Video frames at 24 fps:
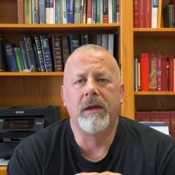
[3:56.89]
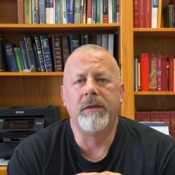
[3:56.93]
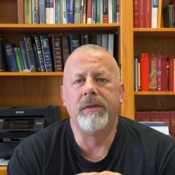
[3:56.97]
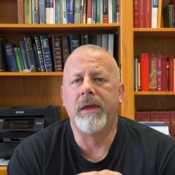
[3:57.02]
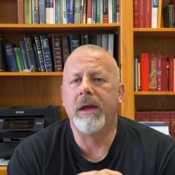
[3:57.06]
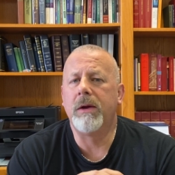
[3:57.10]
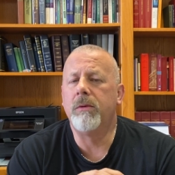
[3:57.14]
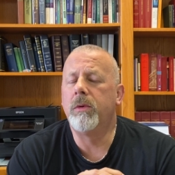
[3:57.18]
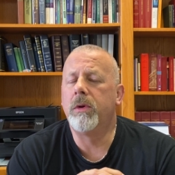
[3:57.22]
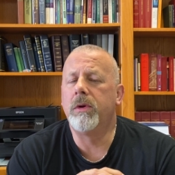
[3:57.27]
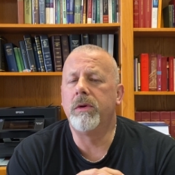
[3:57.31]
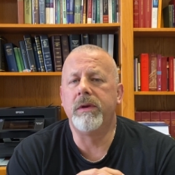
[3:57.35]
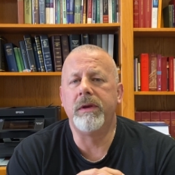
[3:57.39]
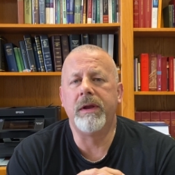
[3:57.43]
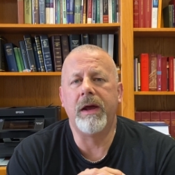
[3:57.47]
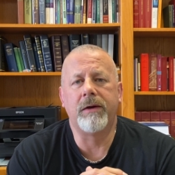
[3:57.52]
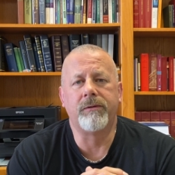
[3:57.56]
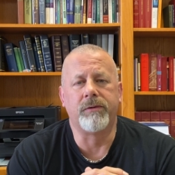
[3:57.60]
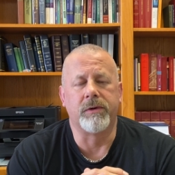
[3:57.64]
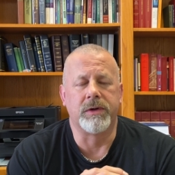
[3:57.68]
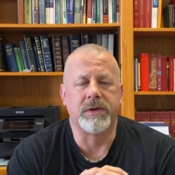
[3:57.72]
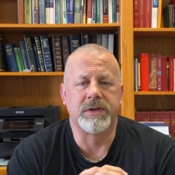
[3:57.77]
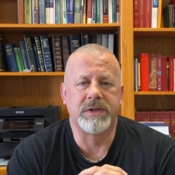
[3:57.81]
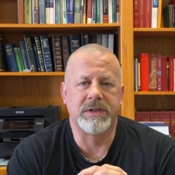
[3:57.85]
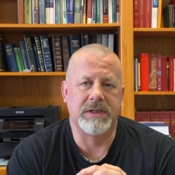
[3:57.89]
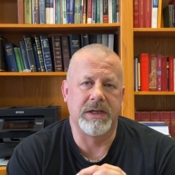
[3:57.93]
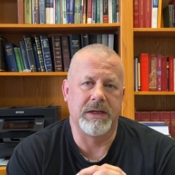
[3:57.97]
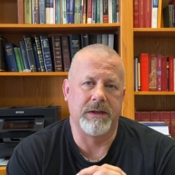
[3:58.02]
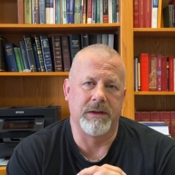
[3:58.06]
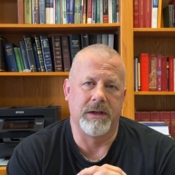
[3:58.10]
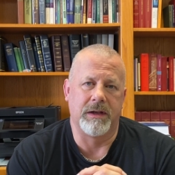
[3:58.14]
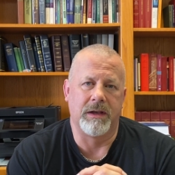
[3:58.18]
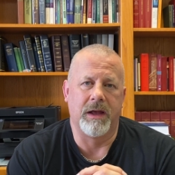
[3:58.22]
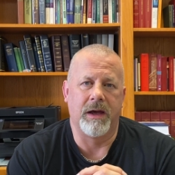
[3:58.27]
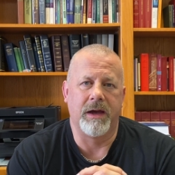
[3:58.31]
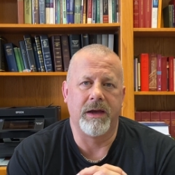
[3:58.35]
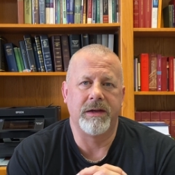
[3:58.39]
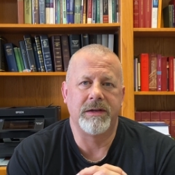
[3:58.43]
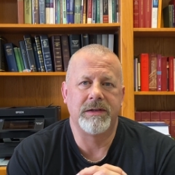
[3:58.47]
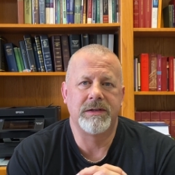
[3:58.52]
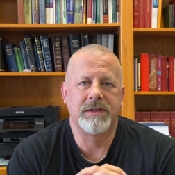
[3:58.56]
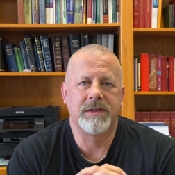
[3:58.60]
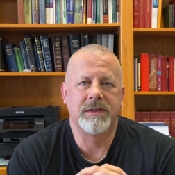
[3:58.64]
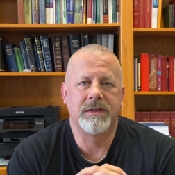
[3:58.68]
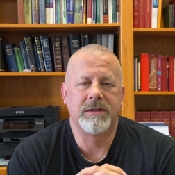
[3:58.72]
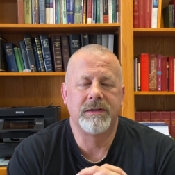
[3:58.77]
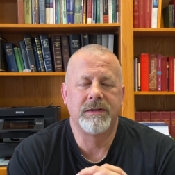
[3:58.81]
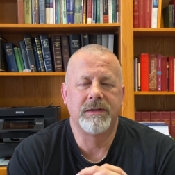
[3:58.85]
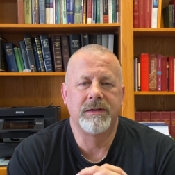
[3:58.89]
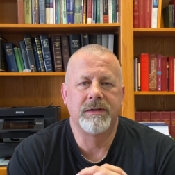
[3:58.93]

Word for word: and they will never see the light.